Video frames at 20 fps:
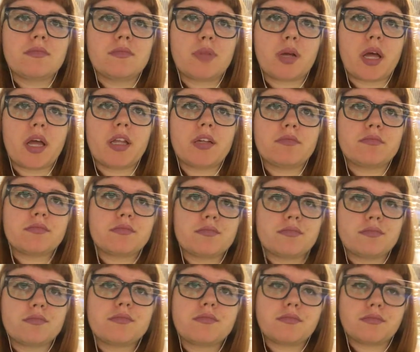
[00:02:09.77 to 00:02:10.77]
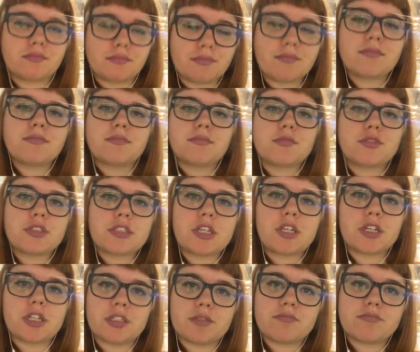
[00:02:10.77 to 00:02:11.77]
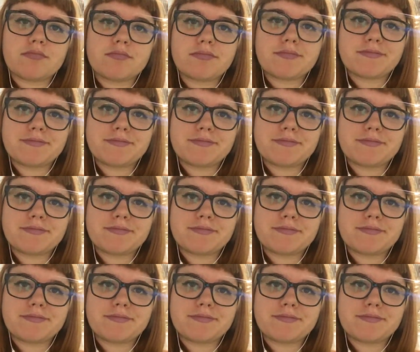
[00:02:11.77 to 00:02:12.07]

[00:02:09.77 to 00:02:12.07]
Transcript: but it's good.